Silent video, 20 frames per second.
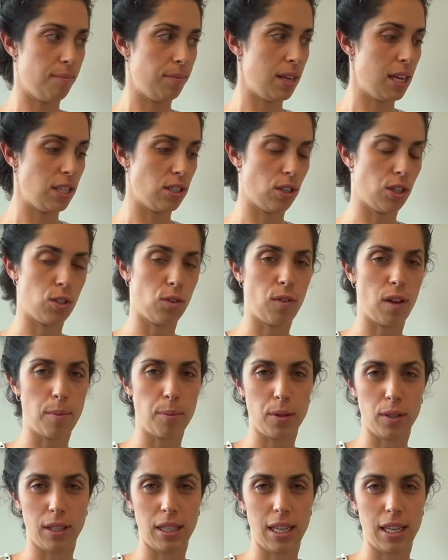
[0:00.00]
is also
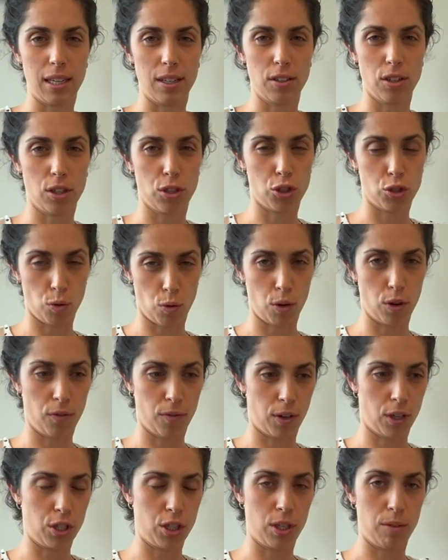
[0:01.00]
available in a shorter
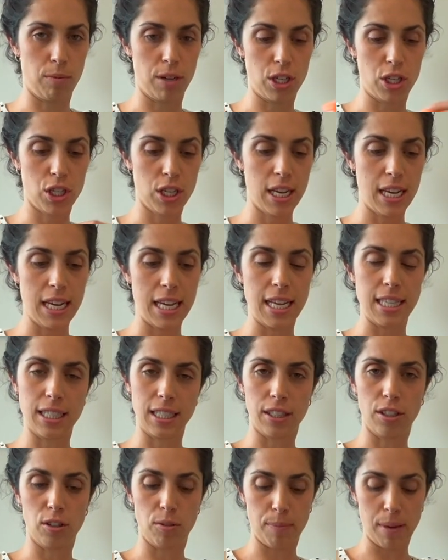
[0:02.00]
version, which is a
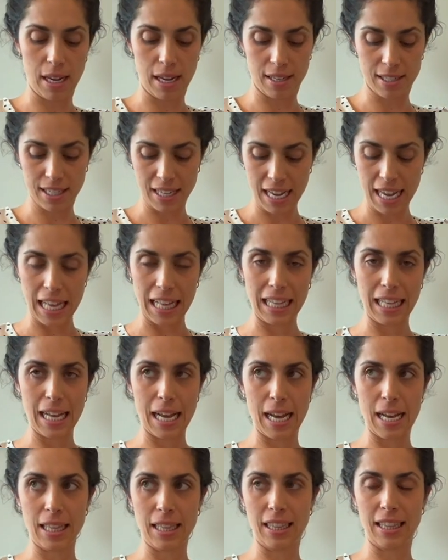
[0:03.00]
little bit
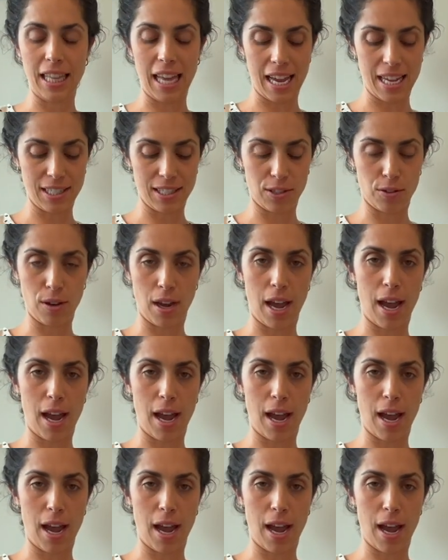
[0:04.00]
less